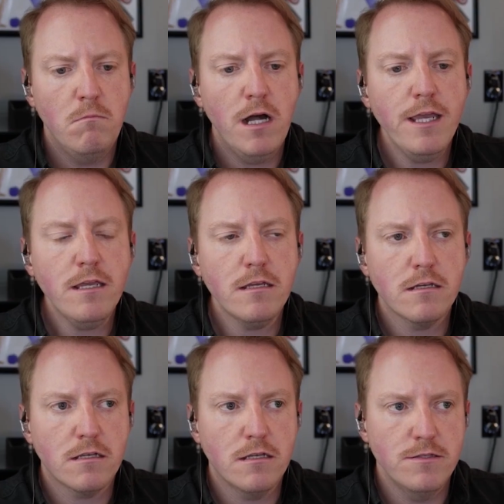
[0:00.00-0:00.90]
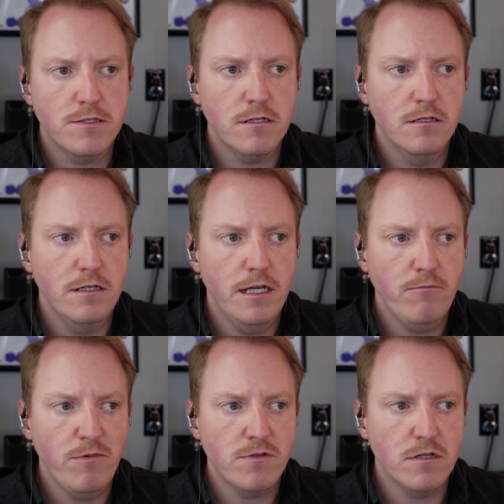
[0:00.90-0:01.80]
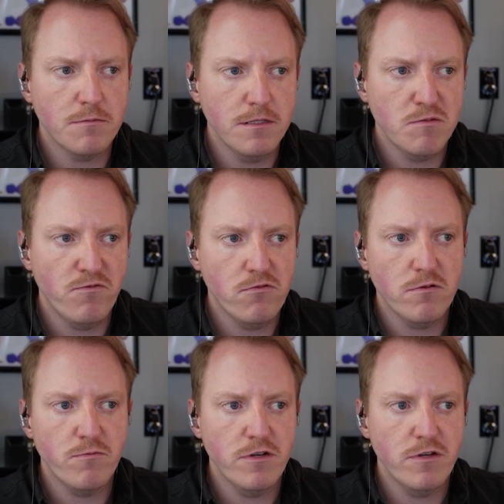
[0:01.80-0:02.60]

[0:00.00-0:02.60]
My concern, and we've talked about this before in